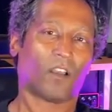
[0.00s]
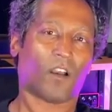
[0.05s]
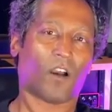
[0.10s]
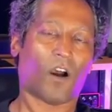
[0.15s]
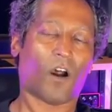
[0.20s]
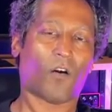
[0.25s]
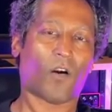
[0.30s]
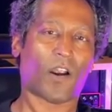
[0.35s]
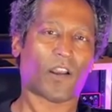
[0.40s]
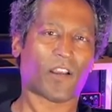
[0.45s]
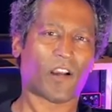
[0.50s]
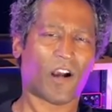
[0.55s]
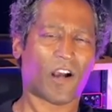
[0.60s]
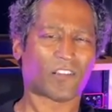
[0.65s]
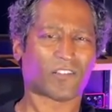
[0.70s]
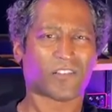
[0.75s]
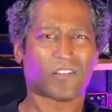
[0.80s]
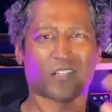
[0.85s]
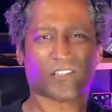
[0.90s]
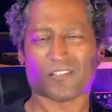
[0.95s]
All right,
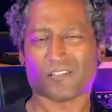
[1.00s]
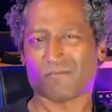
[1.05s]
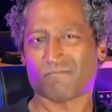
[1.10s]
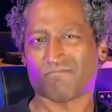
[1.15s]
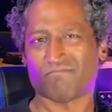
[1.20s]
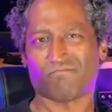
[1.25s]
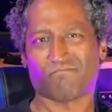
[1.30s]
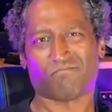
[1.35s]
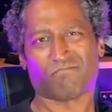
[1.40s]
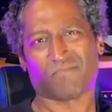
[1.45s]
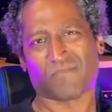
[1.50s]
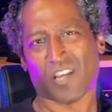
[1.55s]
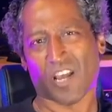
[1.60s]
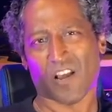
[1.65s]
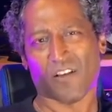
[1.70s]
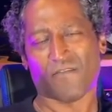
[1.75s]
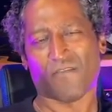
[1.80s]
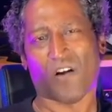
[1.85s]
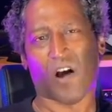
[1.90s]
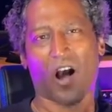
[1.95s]
guys, let's
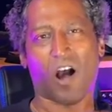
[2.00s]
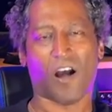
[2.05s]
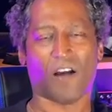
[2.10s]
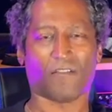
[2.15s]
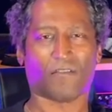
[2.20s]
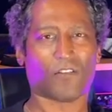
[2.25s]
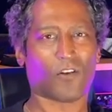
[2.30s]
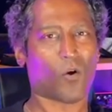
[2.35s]
take five.